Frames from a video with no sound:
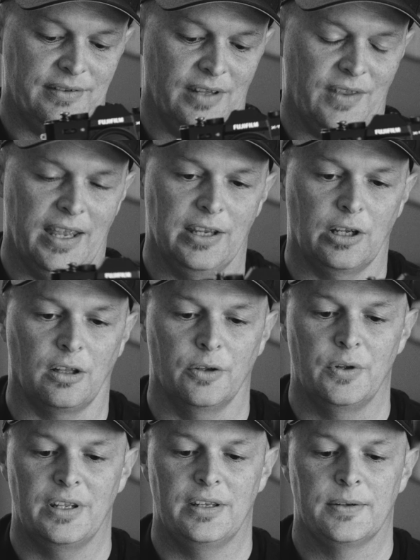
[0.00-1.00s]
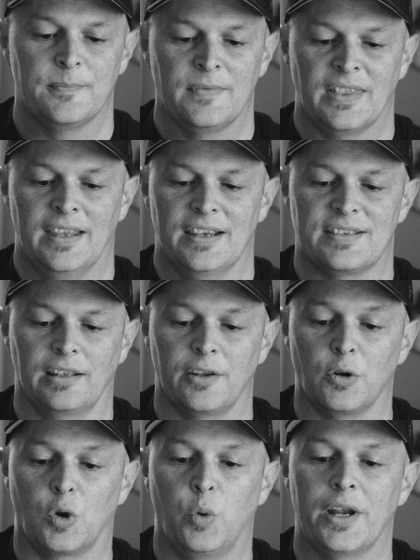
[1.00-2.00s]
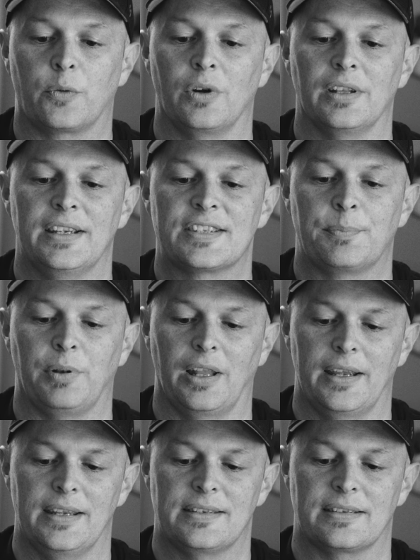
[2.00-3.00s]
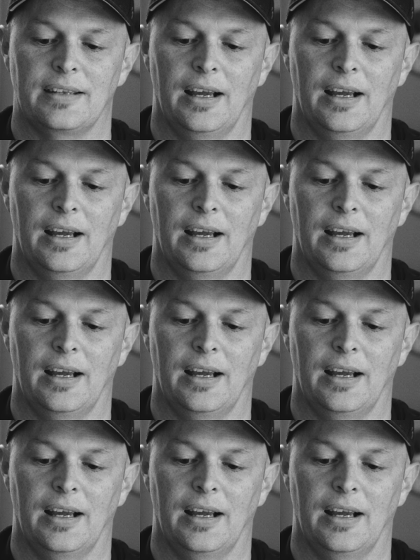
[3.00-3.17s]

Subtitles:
that they included is the little quick release plate.